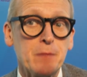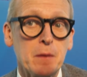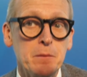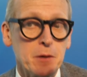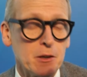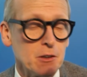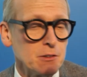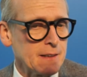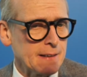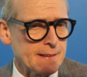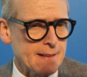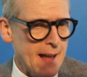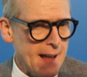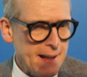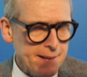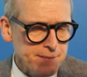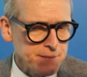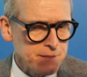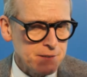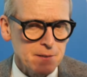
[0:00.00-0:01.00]
Because at the
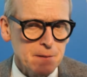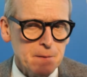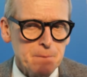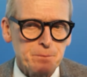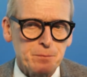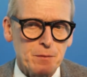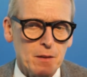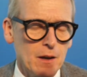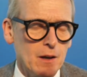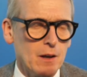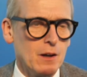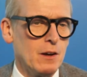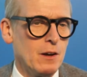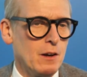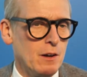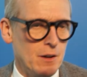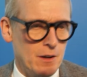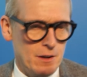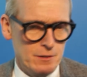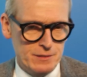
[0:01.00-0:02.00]
end,
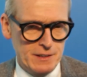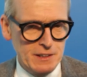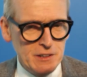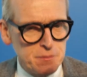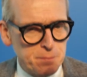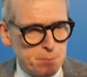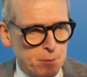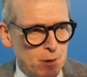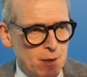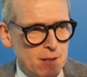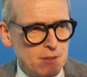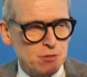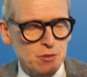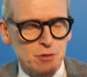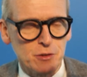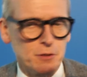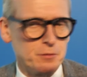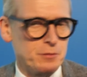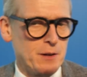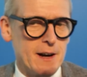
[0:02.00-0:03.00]
the
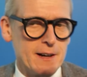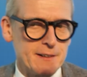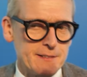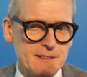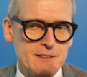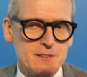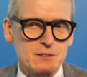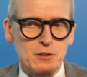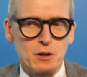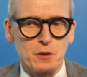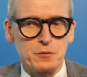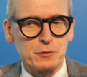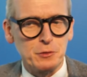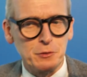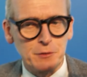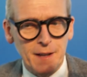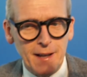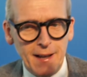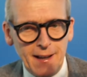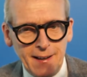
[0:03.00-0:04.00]
inspiration of artists of
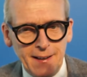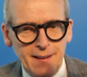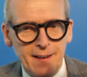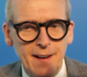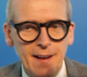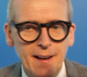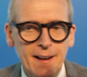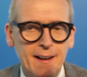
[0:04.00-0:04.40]
today